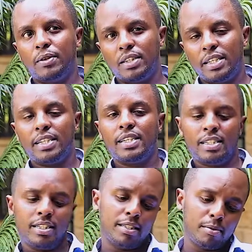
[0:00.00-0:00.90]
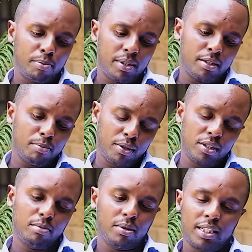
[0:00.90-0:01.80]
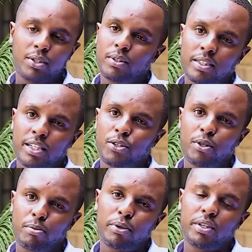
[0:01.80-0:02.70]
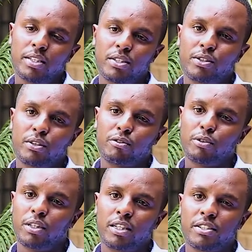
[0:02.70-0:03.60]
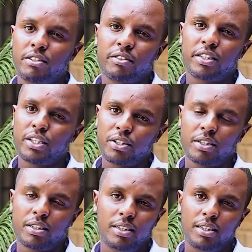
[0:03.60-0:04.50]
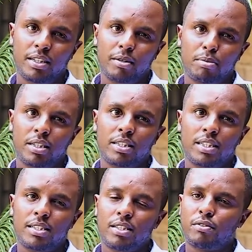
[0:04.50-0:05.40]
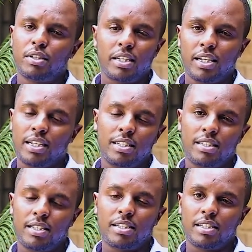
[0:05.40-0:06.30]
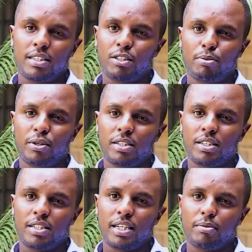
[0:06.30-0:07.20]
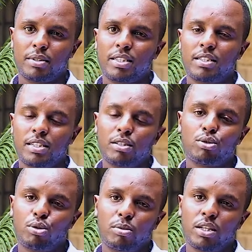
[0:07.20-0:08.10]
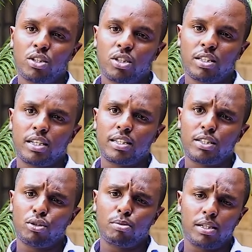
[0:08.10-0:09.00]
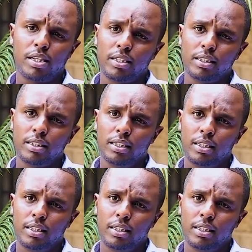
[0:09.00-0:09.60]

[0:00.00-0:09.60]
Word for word: They, it's, a, it's possible that we'll get to a point of full electrification, but this is very early stage at this point in time. There is still so much that needs to be done.